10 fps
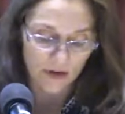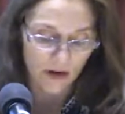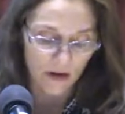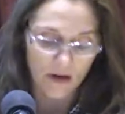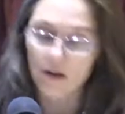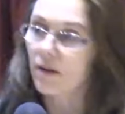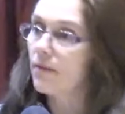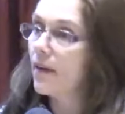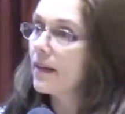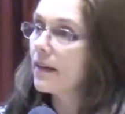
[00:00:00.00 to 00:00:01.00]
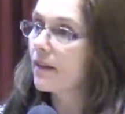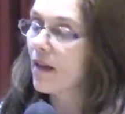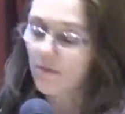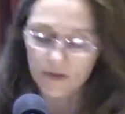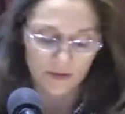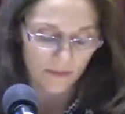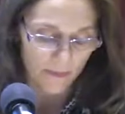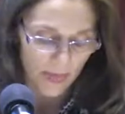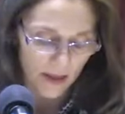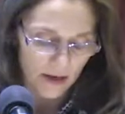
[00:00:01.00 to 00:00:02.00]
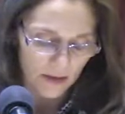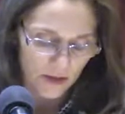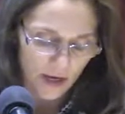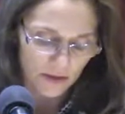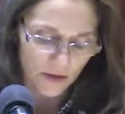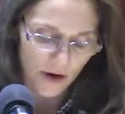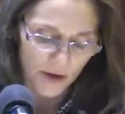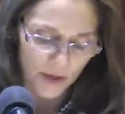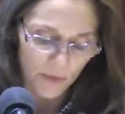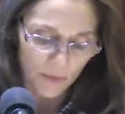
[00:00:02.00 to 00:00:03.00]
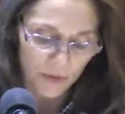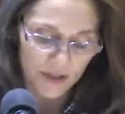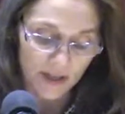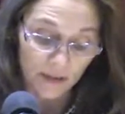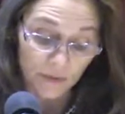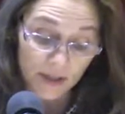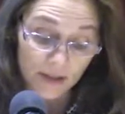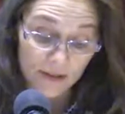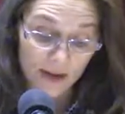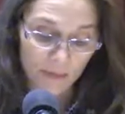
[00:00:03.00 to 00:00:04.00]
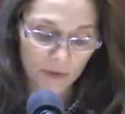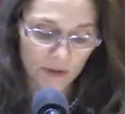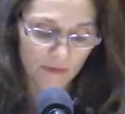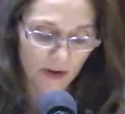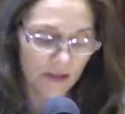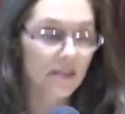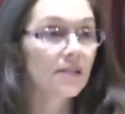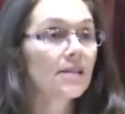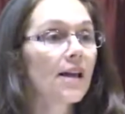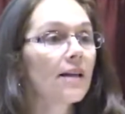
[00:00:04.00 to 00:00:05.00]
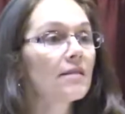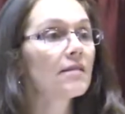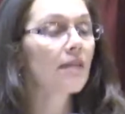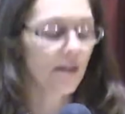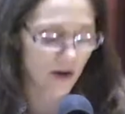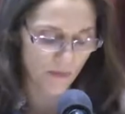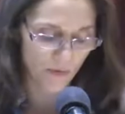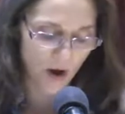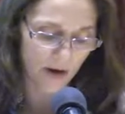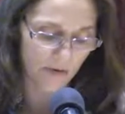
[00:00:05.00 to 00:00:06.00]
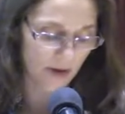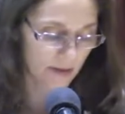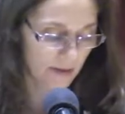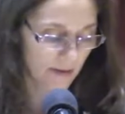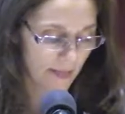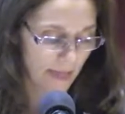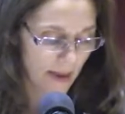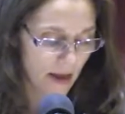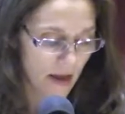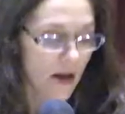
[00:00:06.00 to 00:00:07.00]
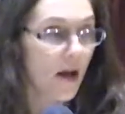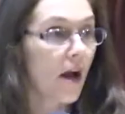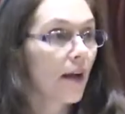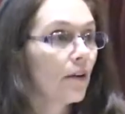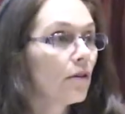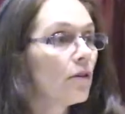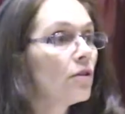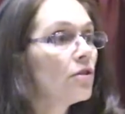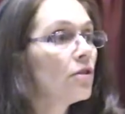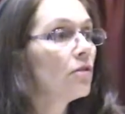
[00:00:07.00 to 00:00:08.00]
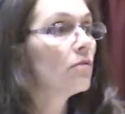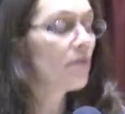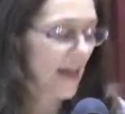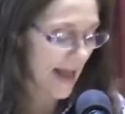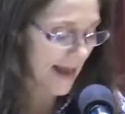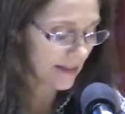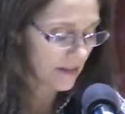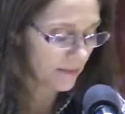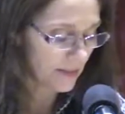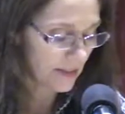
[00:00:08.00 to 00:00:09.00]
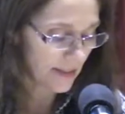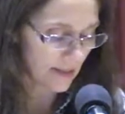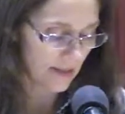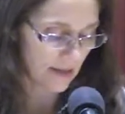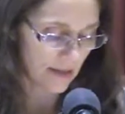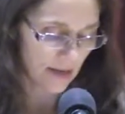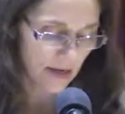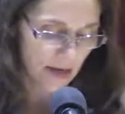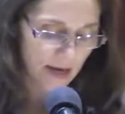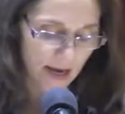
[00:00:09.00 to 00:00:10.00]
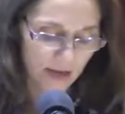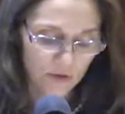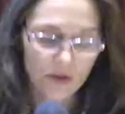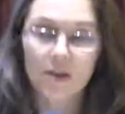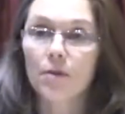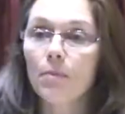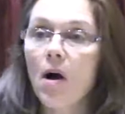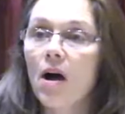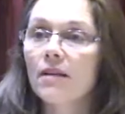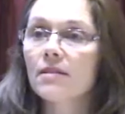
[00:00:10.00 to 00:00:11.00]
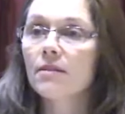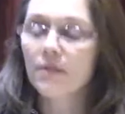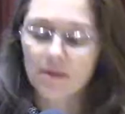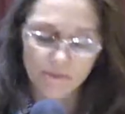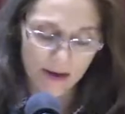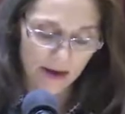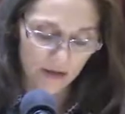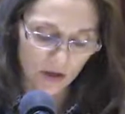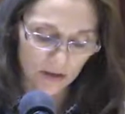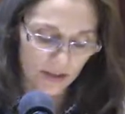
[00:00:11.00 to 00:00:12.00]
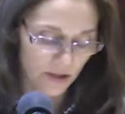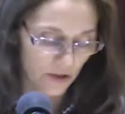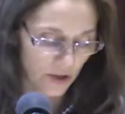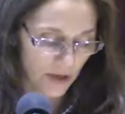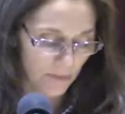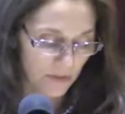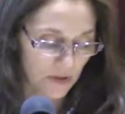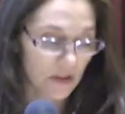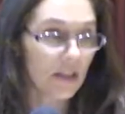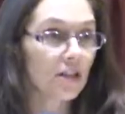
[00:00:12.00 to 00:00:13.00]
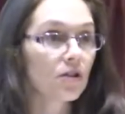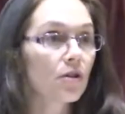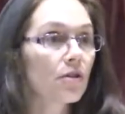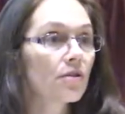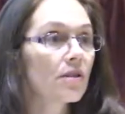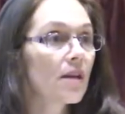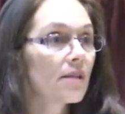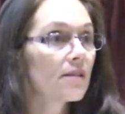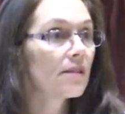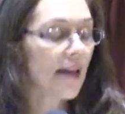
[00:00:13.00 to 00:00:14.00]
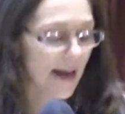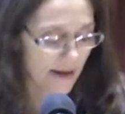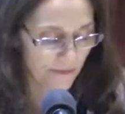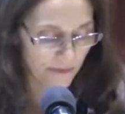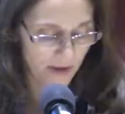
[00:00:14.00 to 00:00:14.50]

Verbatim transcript: at our current funding levels. Dr. Doherty will present three examples of our success and our progress. I urge you to actively listen as you hear the positive impacts our leadership, teachers, staff,